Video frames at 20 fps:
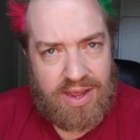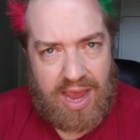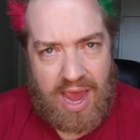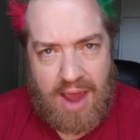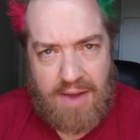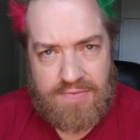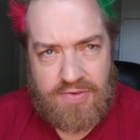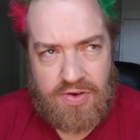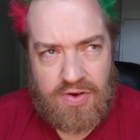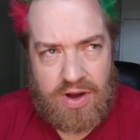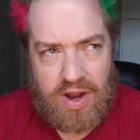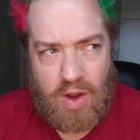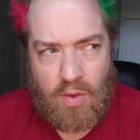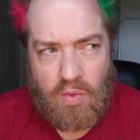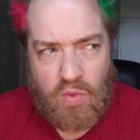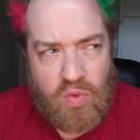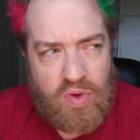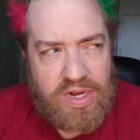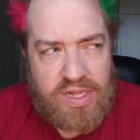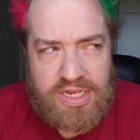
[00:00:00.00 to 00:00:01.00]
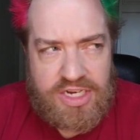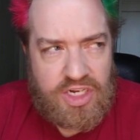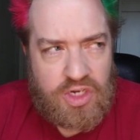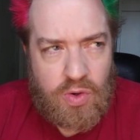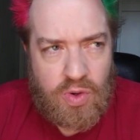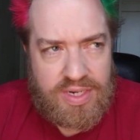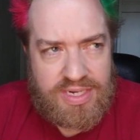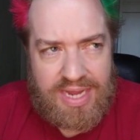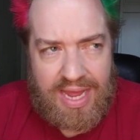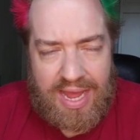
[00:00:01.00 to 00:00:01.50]
after a really
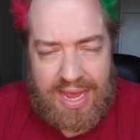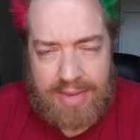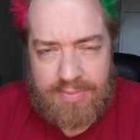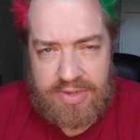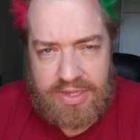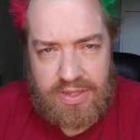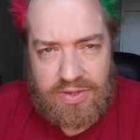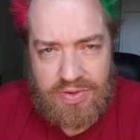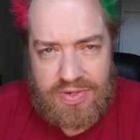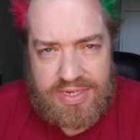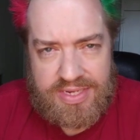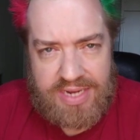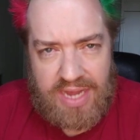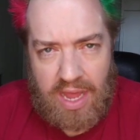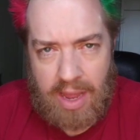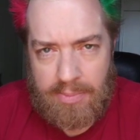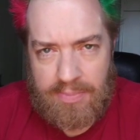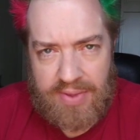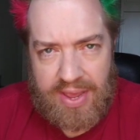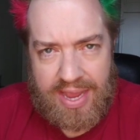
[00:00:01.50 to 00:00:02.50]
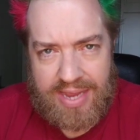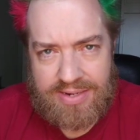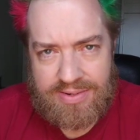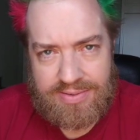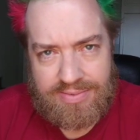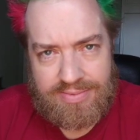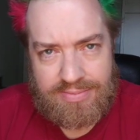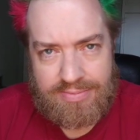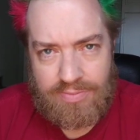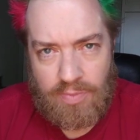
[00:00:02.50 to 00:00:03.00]
short time, it loosened up
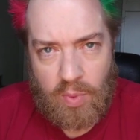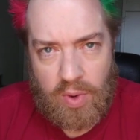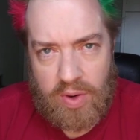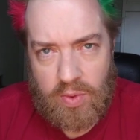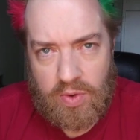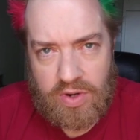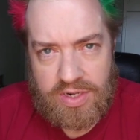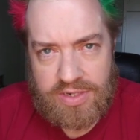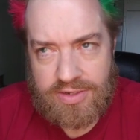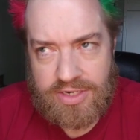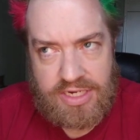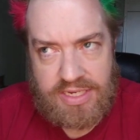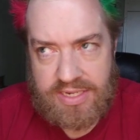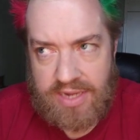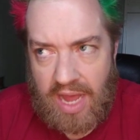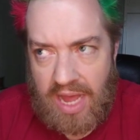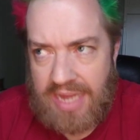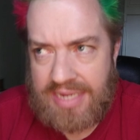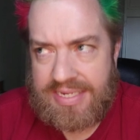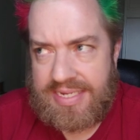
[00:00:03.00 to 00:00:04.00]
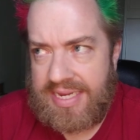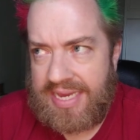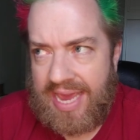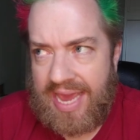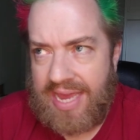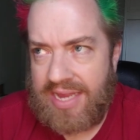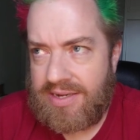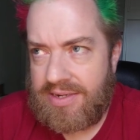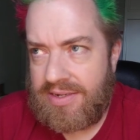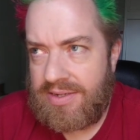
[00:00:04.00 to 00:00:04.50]
and we were just us
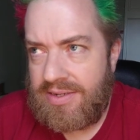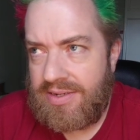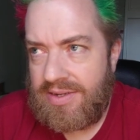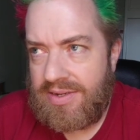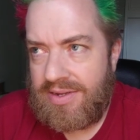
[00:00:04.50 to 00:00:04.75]
again.